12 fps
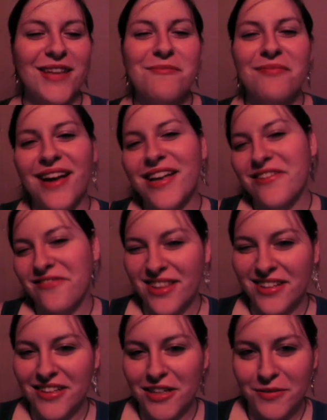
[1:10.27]
I'm kind of
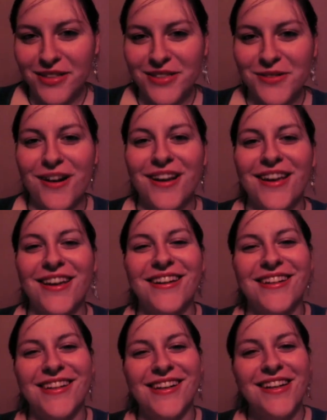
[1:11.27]
feeling a little bit
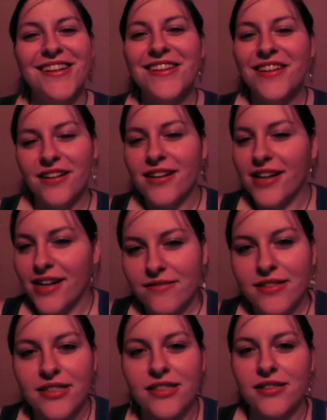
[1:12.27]
dorky. You're gonna
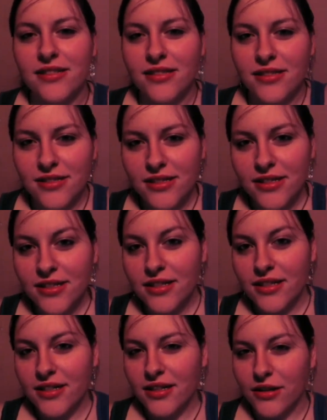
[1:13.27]
have to just,
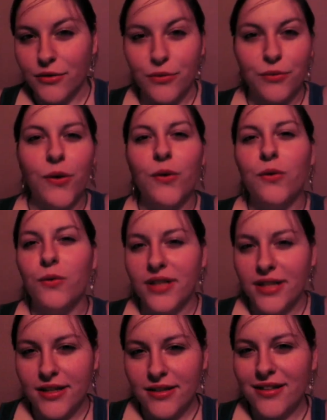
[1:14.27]
you know, roll
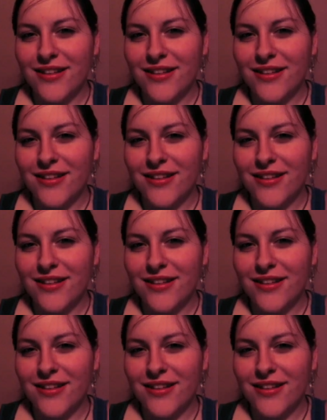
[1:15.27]
with it.